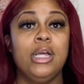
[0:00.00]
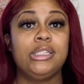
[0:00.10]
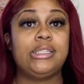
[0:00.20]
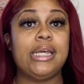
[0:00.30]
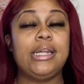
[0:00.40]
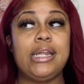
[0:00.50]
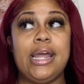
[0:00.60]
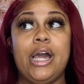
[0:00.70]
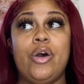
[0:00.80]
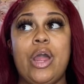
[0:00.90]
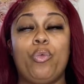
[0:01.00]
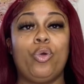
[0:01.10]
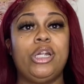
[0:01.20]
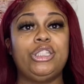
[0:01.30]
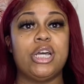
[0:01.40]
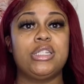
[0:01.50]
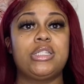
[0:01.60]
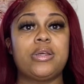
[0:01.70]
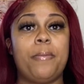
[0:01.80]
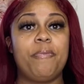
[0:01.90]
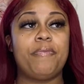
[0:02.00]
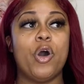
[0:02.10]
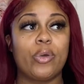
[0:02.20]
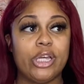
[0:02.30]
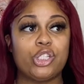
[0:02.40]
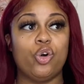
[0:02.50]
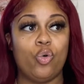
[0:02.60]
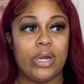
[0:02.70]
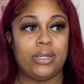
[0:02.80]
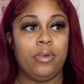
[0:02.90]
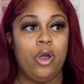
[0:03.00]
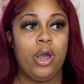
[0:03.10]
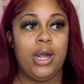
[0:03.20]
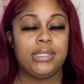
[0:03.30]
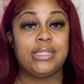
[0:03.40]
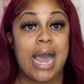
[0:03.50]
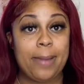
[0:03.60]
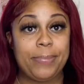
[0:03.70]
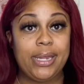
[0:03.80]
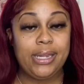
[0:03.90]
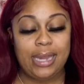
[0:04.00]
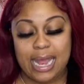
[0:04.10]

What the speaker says: sit down and really just focus on typing.